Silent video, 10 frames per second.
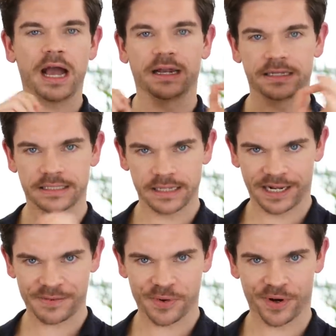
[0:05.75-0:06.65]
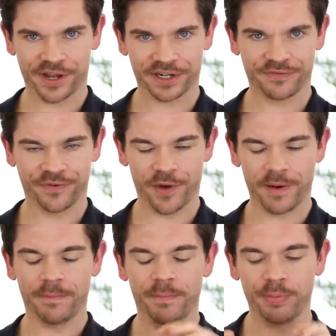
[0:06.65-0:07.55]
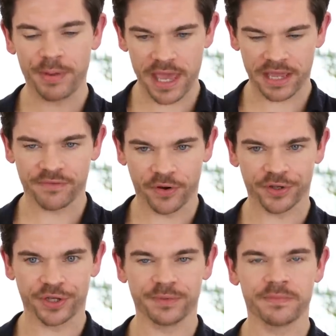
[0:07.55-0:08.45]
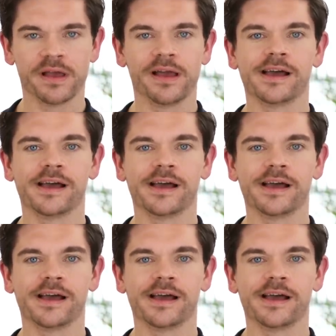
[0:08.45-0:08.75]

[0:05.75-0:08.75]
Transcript: and a styling product for big volume